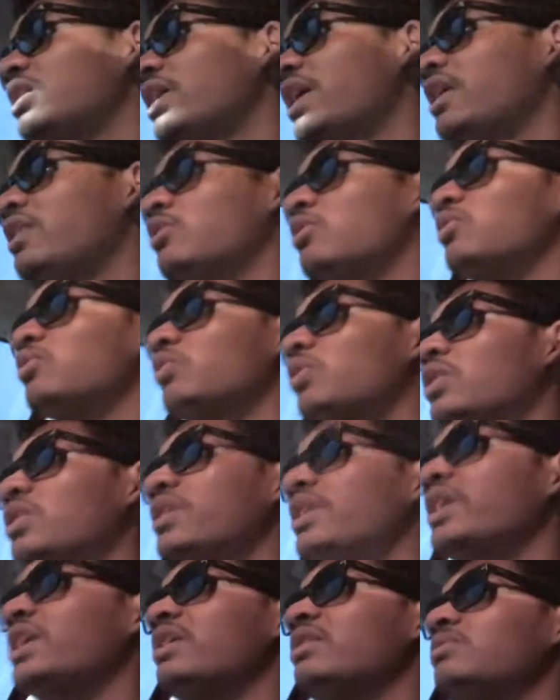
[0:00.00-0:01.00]
I don't want
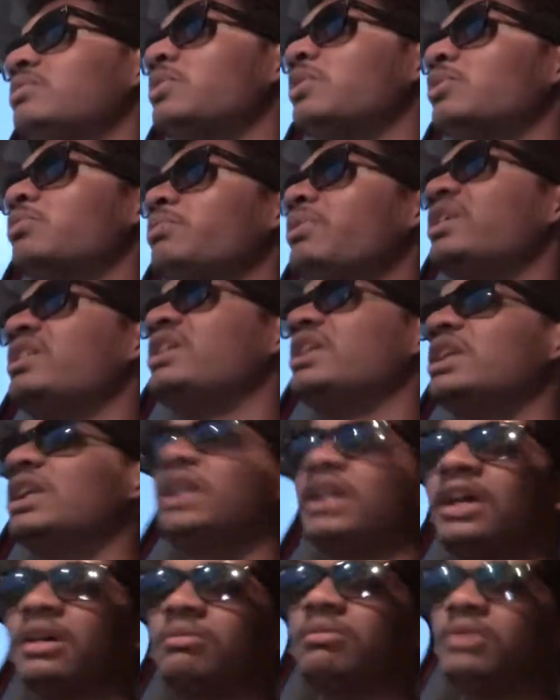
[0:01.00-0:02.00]
that. So
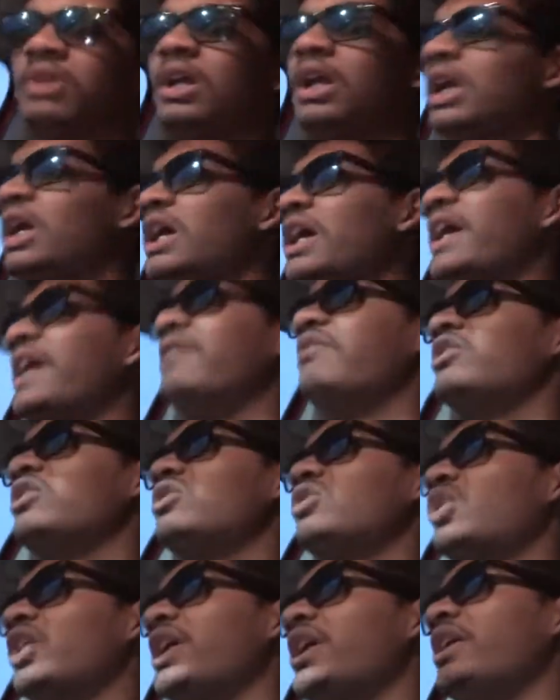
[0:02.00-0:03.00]
basically I'm
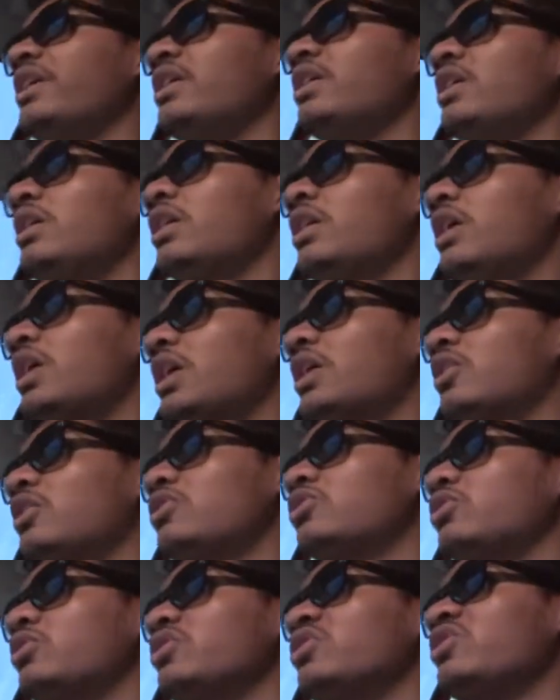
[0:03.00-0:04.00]
highways rider and
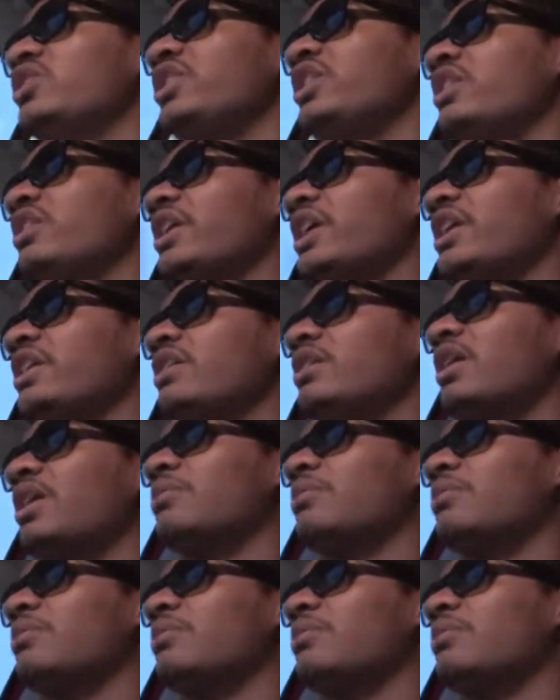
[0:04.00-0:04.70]
also a city rider.